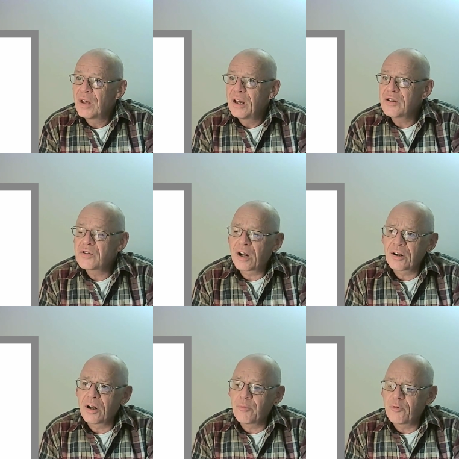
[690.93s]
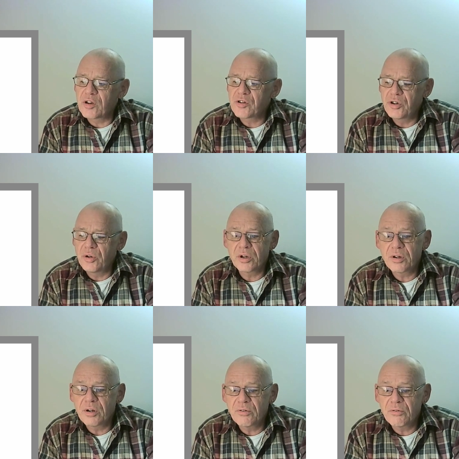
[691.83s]
is not an obvious unit
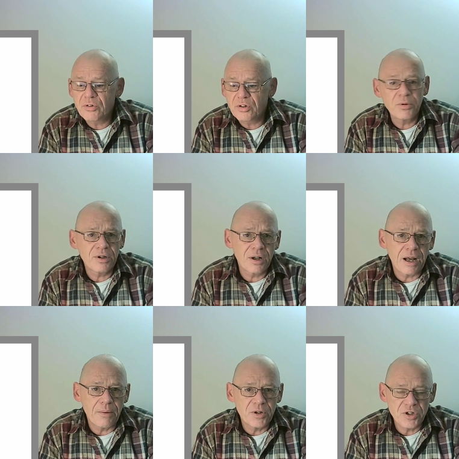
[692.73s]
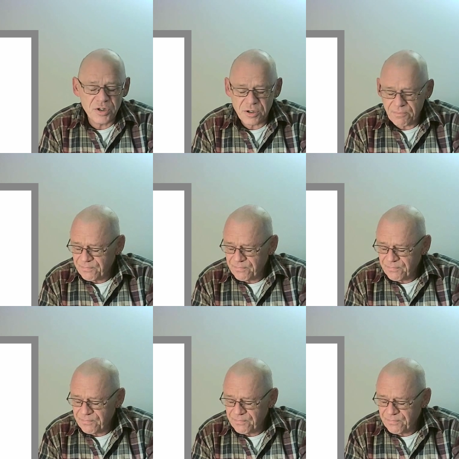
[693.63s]
in some other languages.